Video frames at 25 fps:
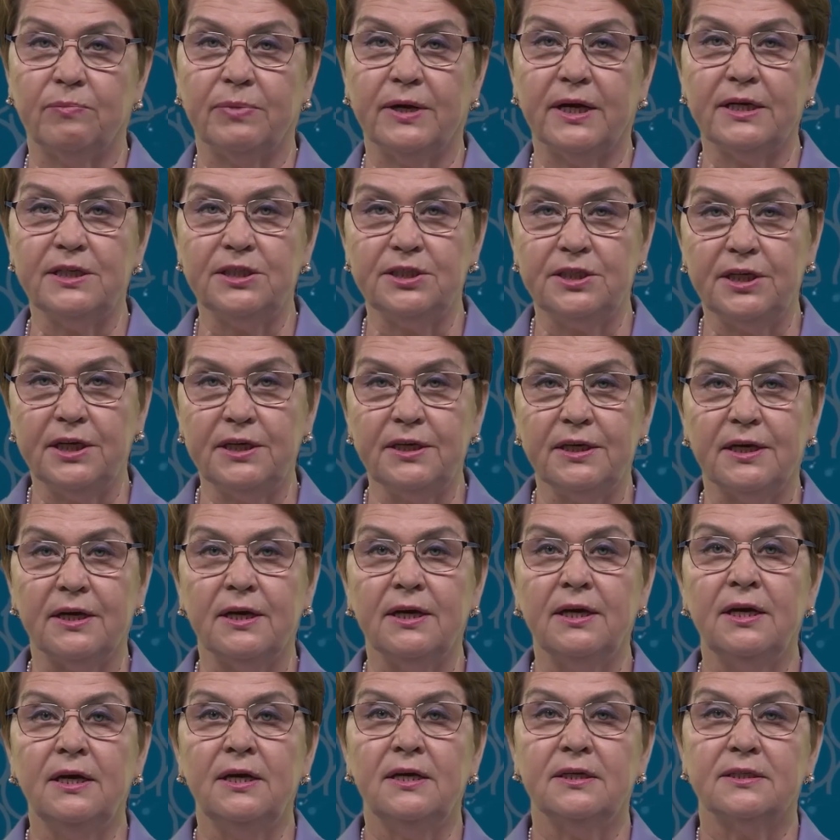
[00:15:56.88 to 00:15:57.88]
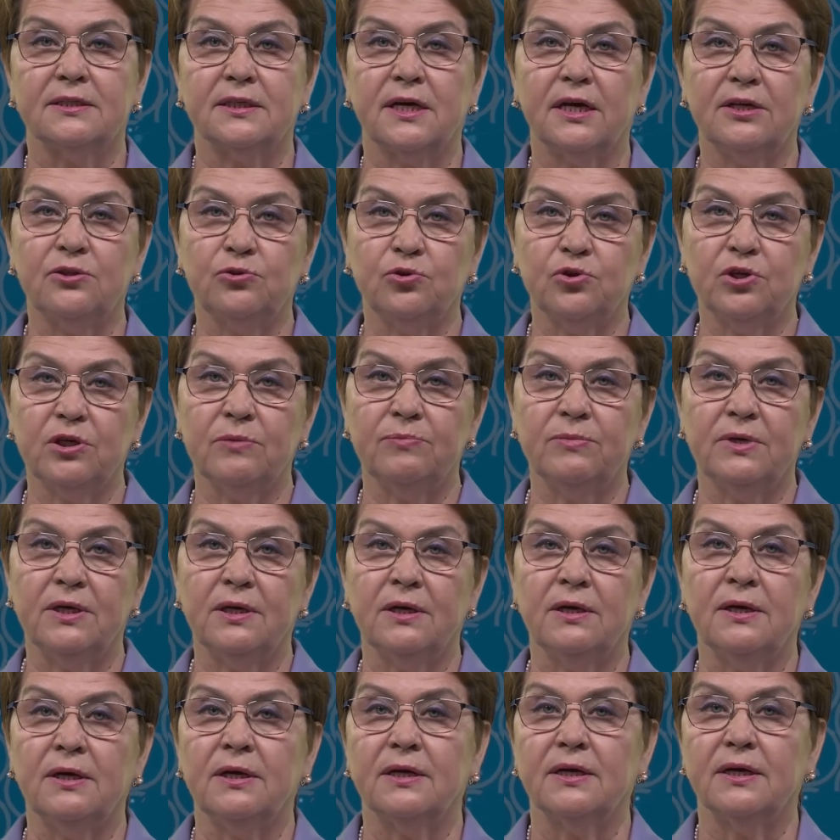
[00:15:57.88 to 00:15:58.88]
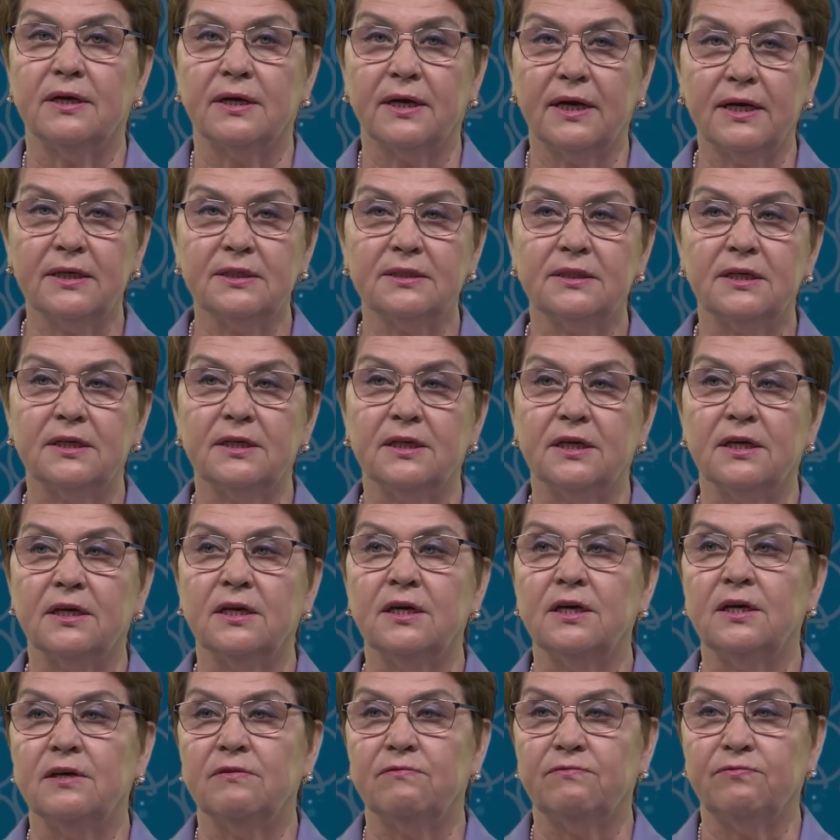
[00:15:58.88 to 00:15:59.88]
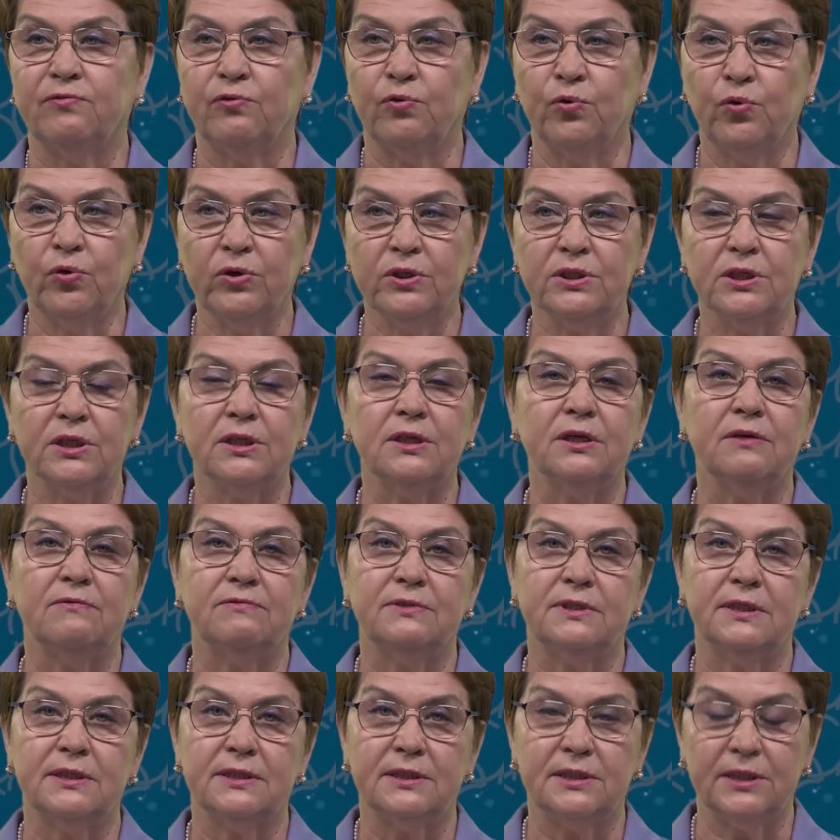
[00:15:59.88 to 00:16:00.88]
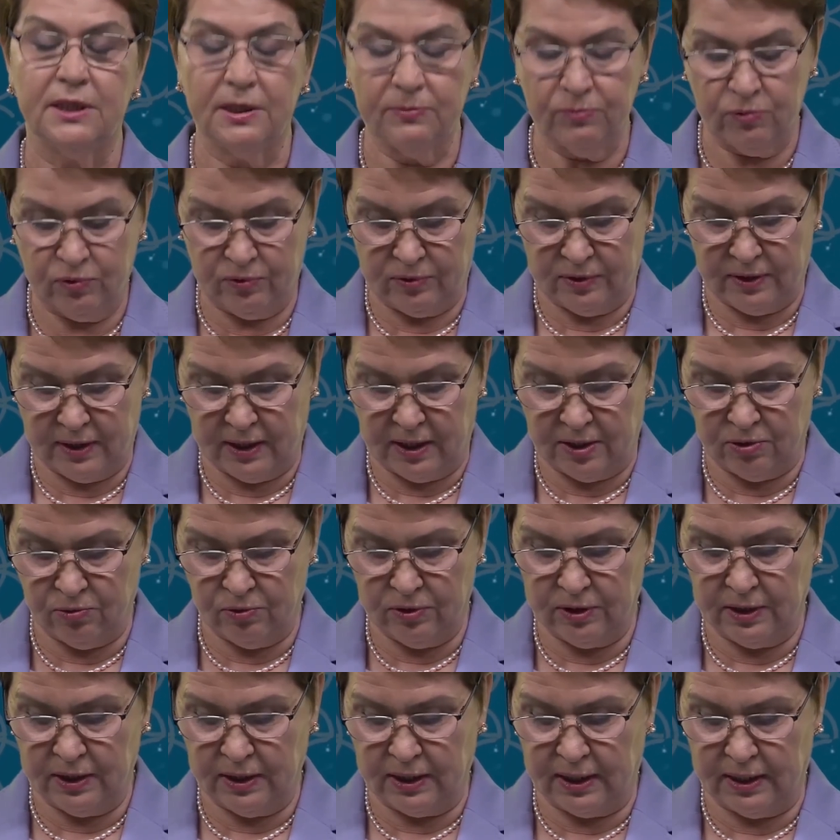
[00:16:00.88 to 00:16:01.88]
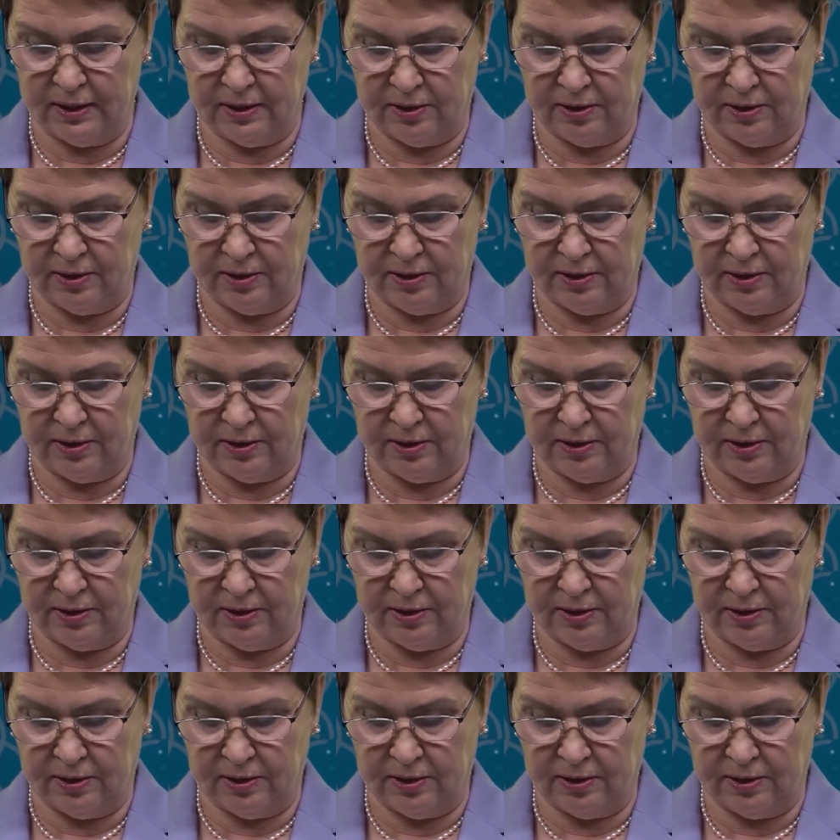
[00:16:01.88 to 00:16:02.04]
we resolve many of the applications that population